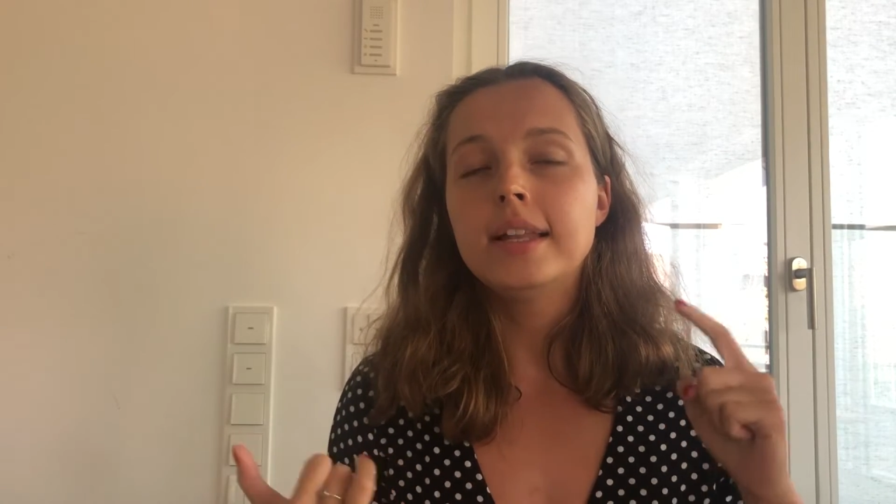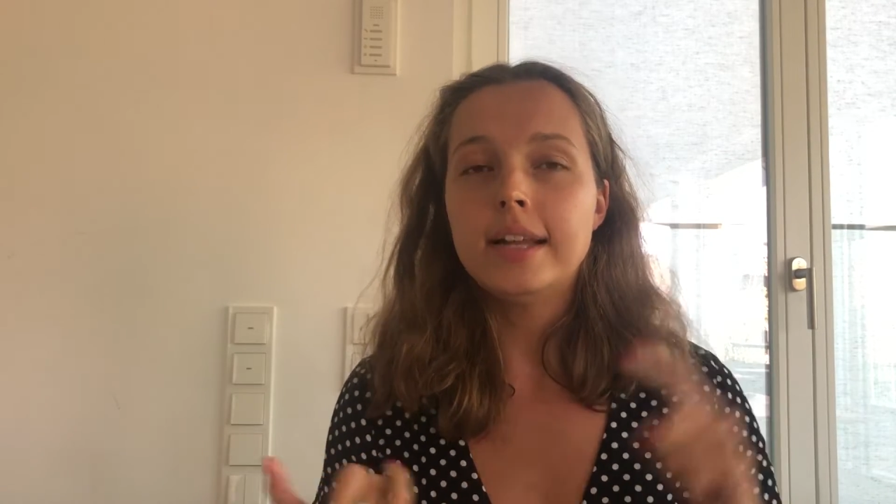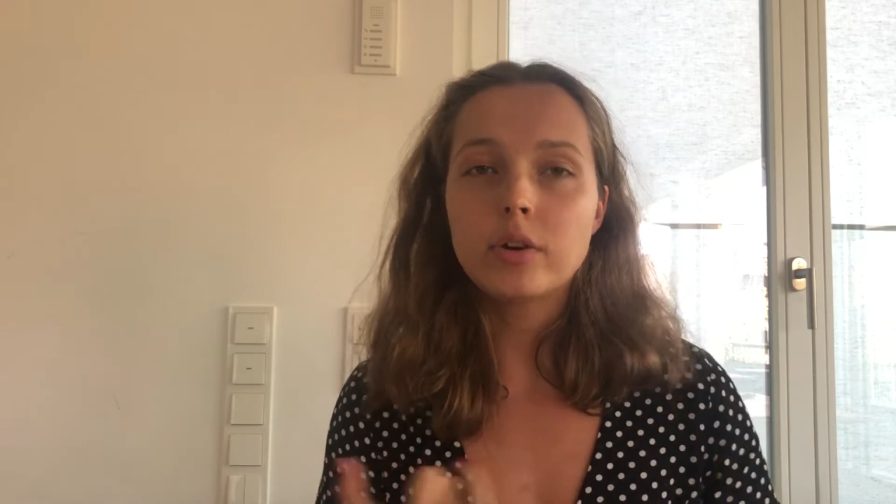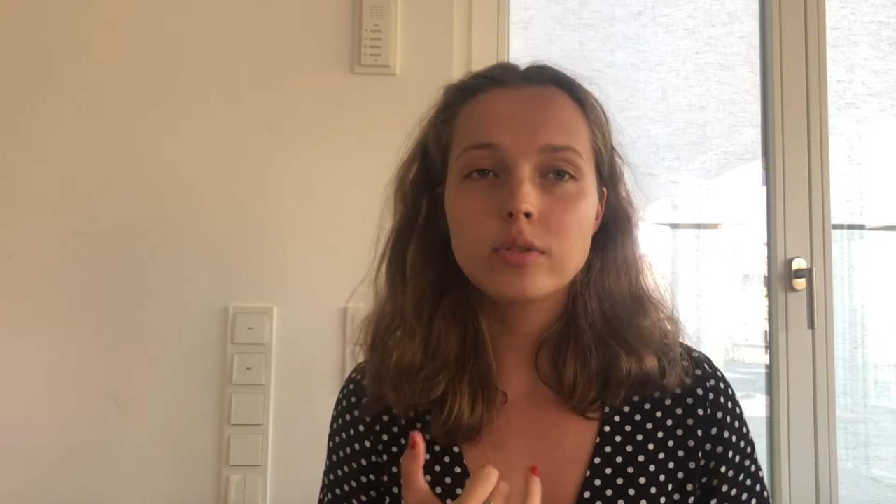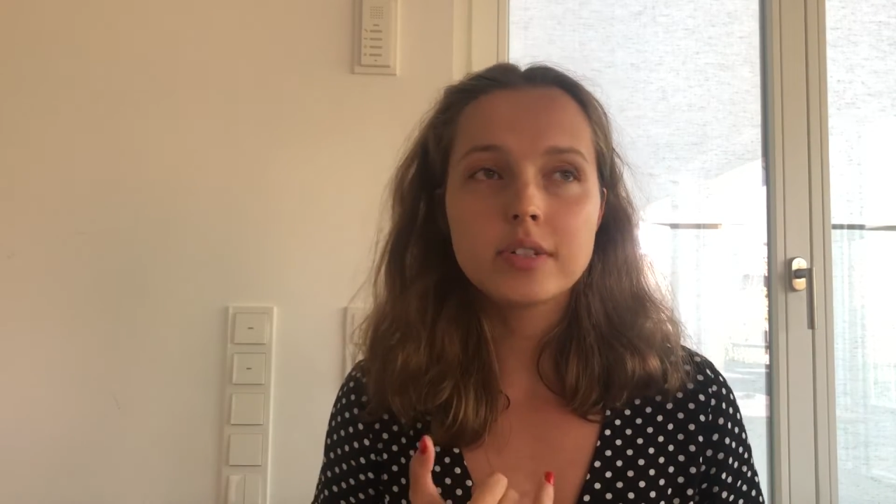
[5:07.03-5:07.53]

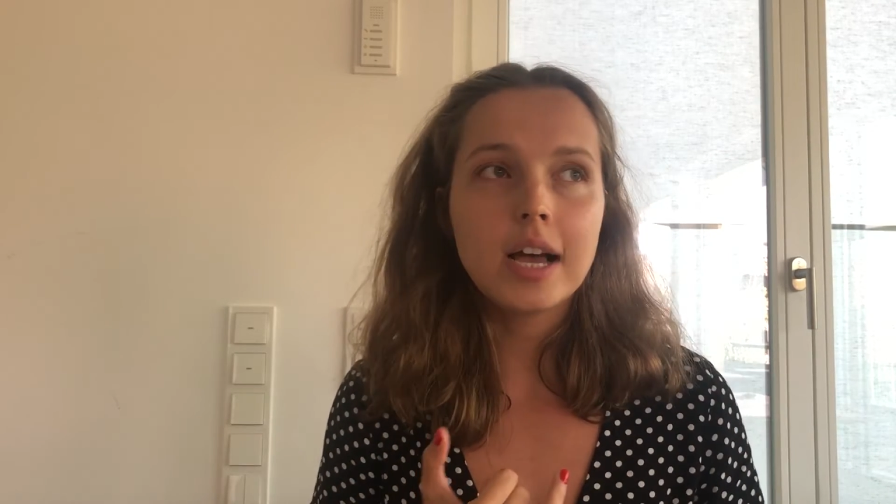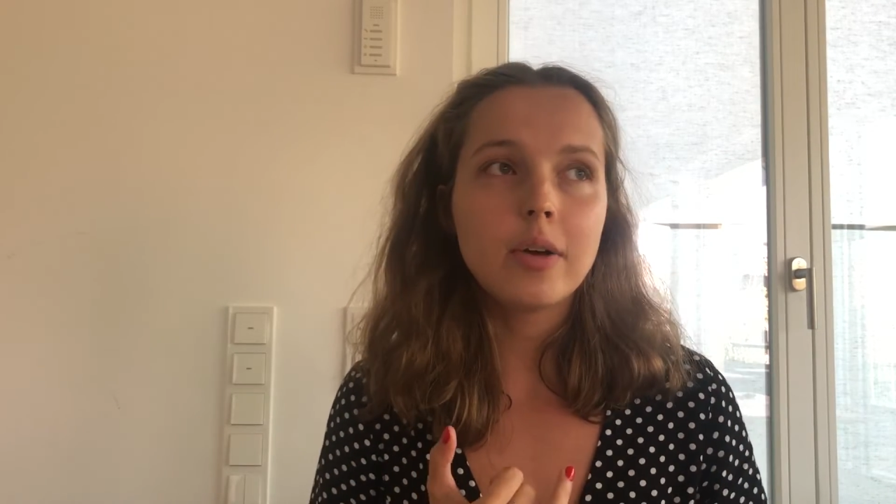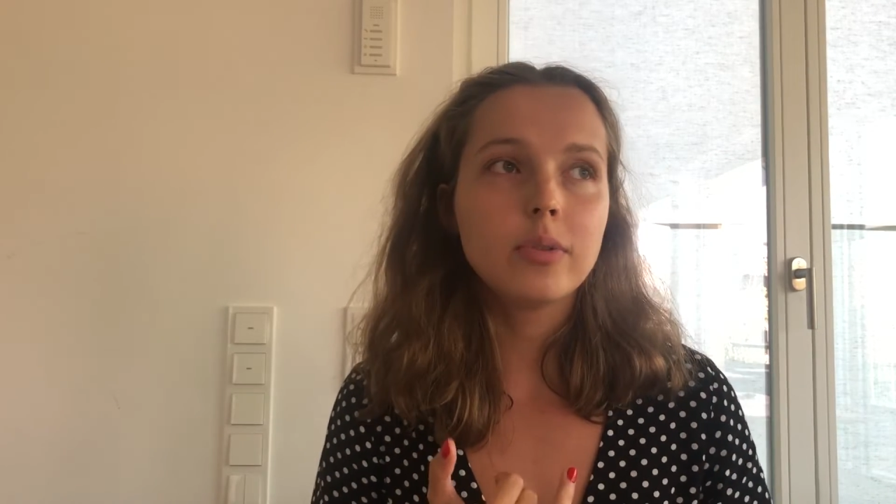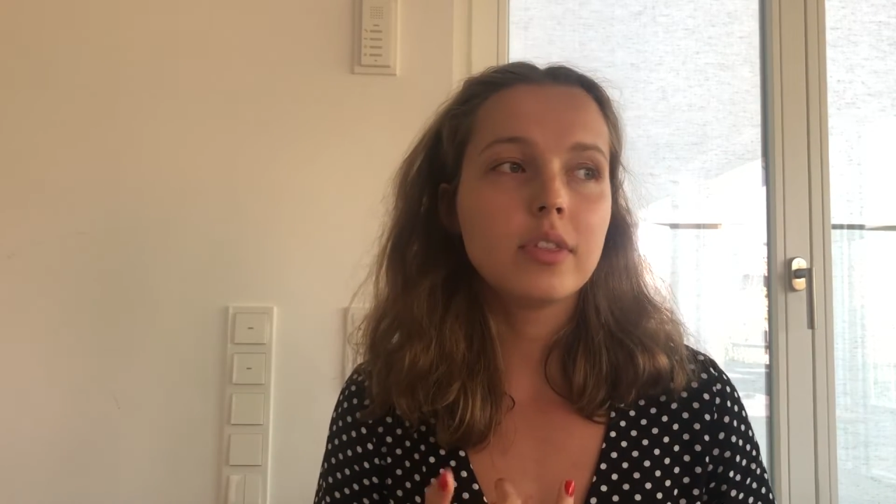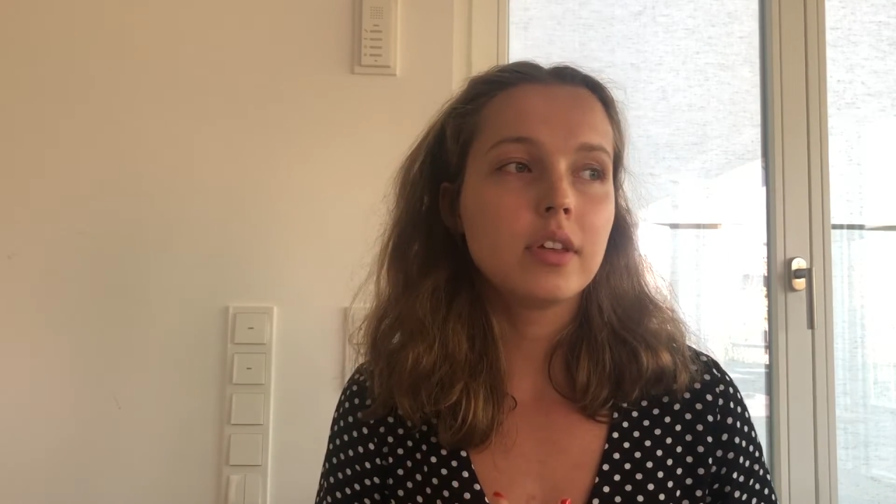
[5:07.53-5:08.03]
narrow
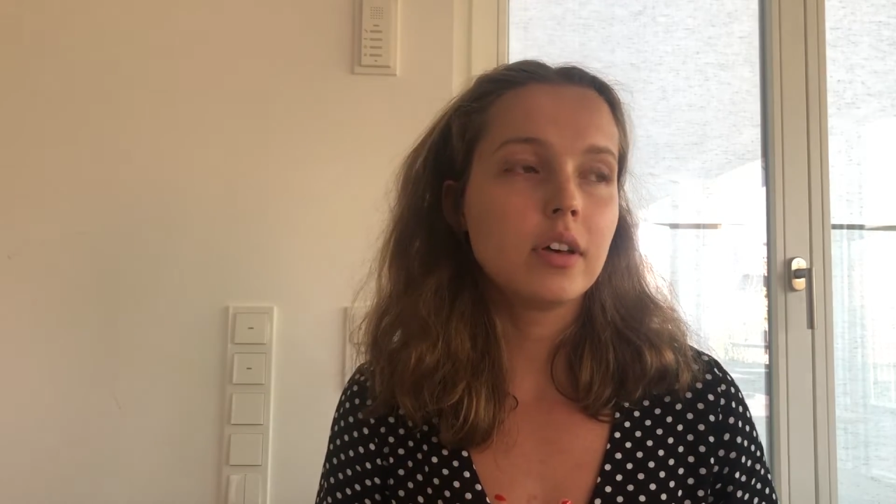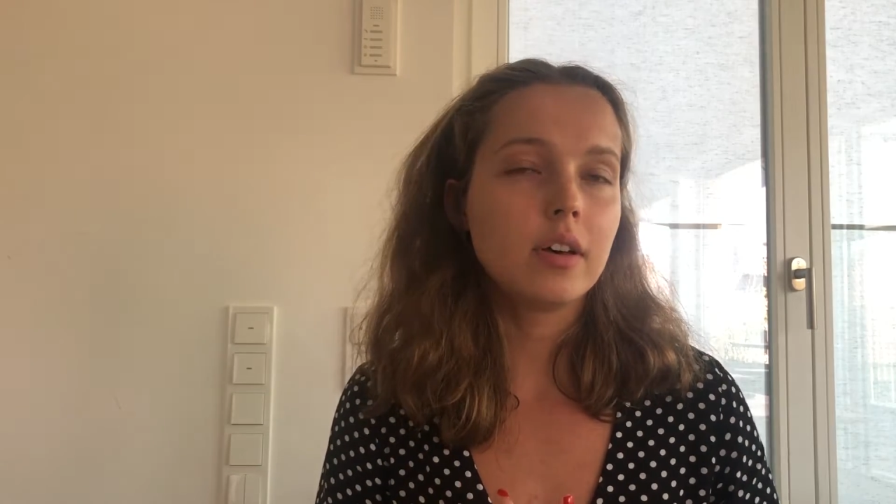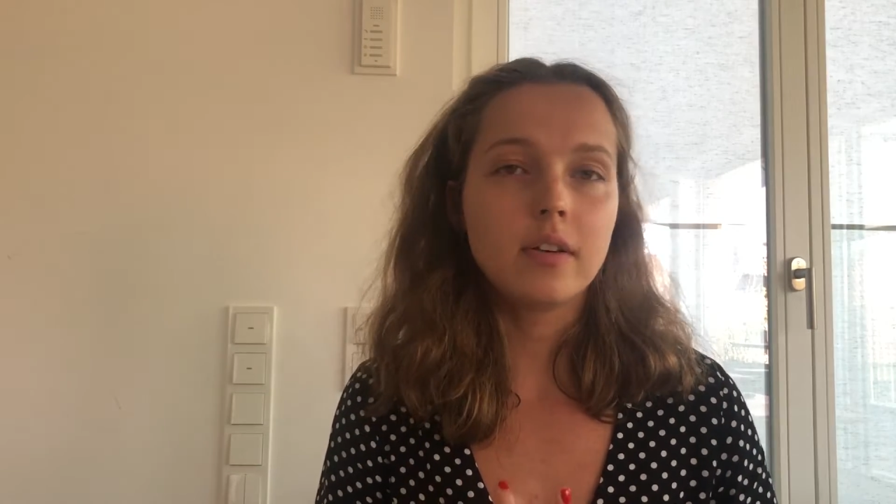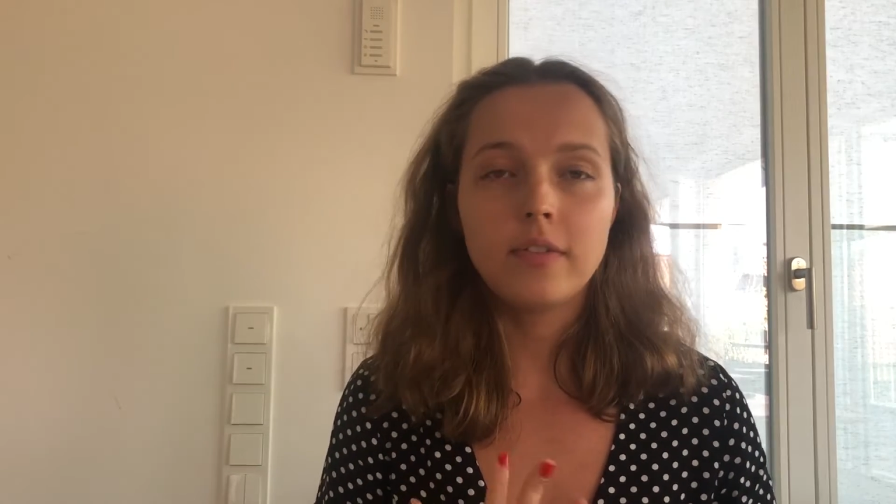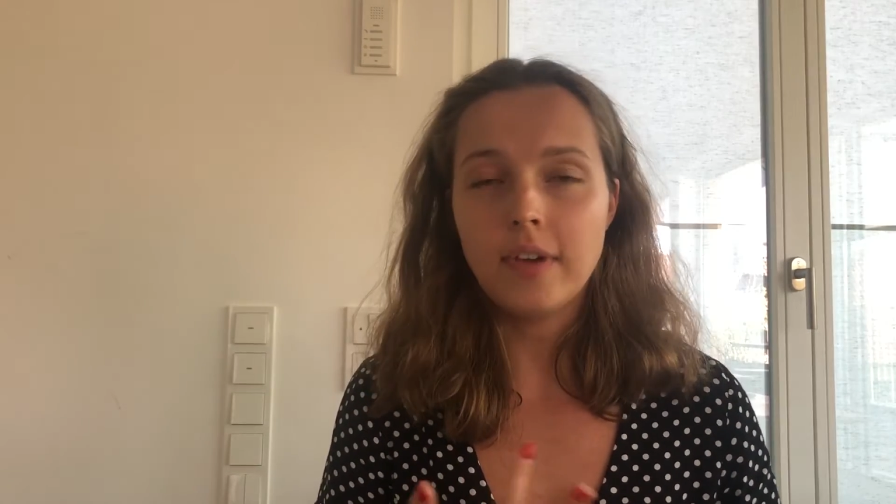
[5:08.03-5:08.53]
down
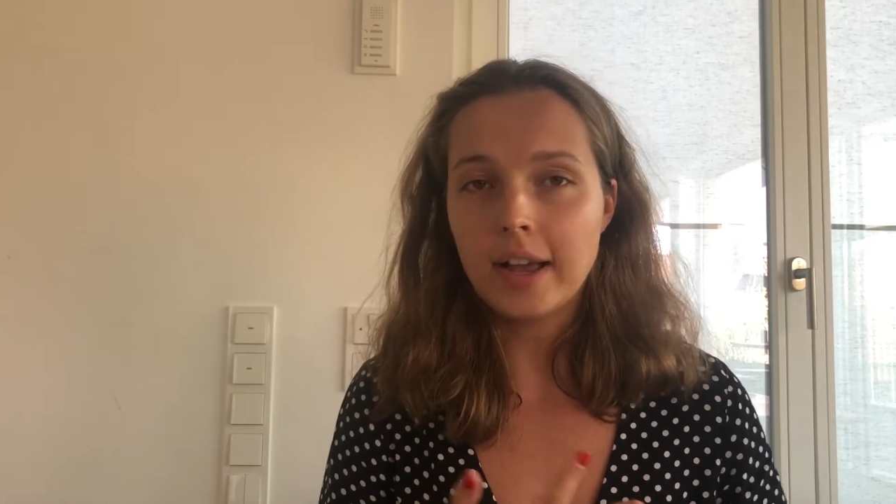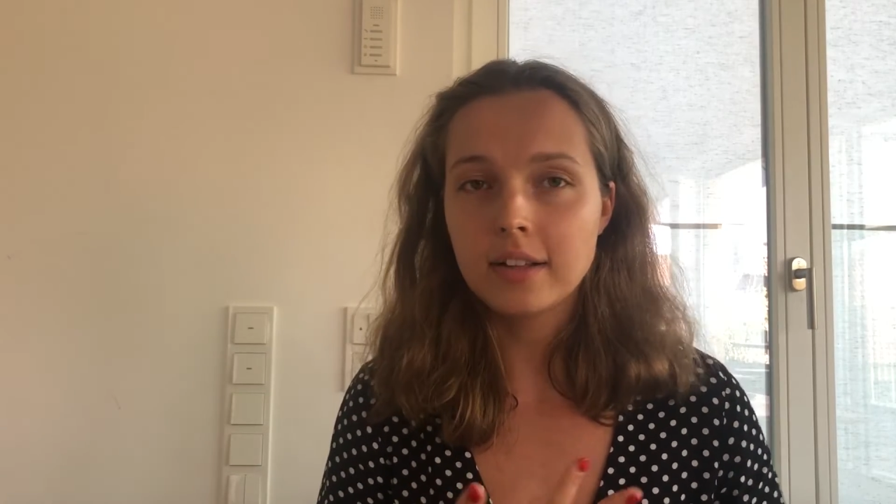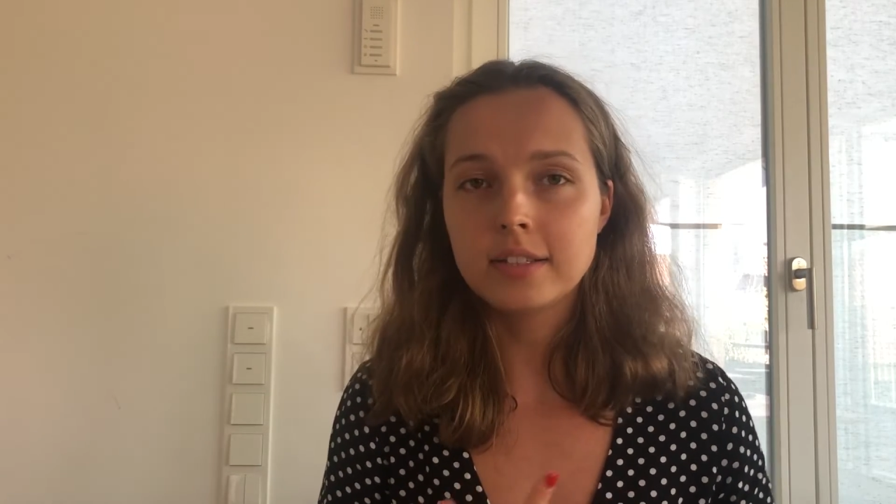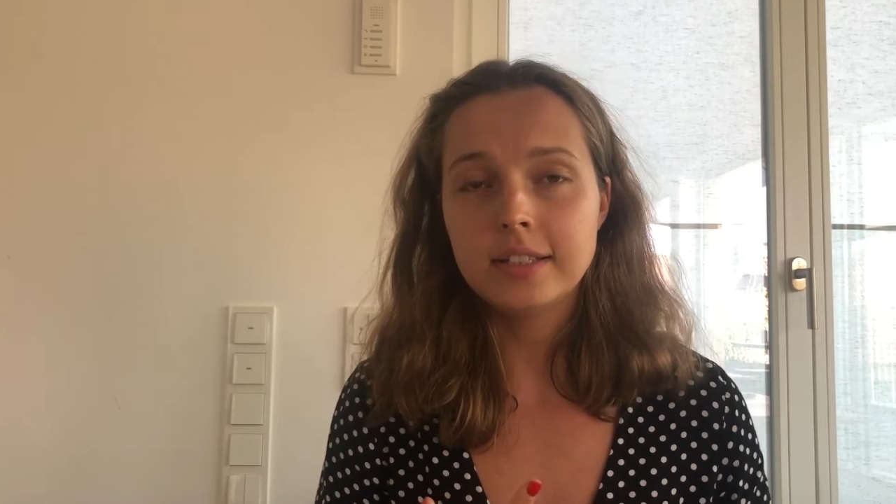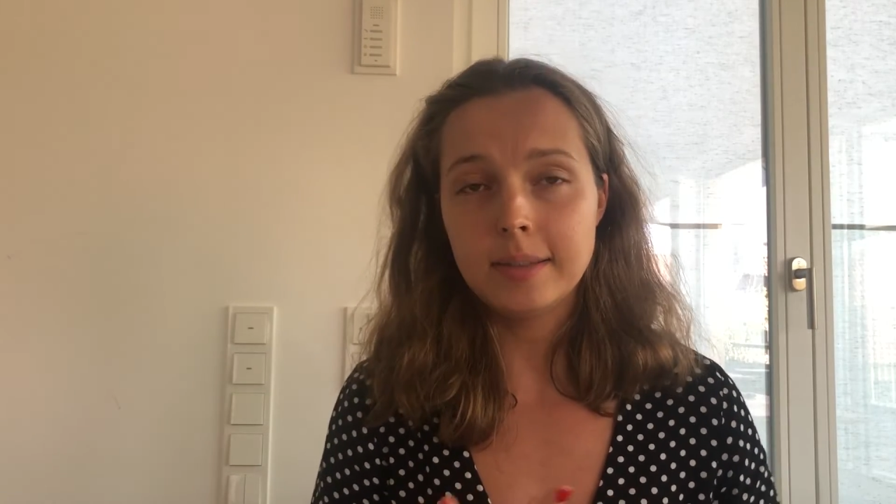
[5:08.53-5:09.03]
the
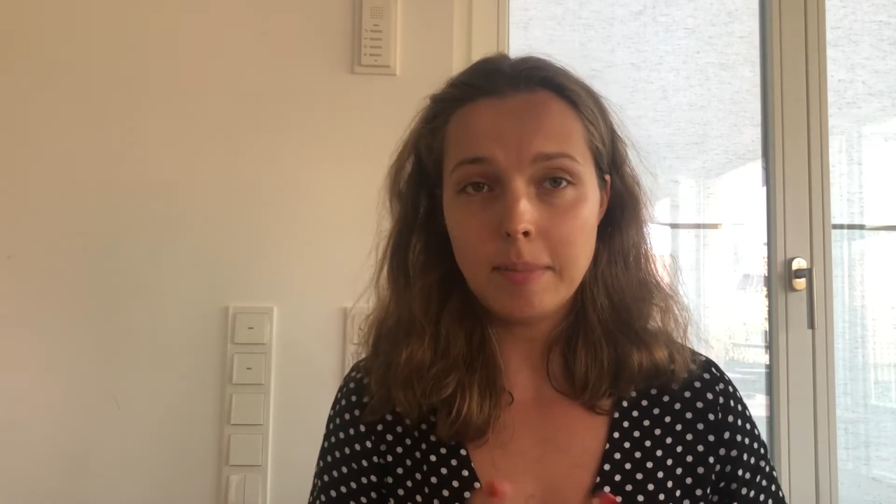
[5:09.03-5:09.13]
faculty,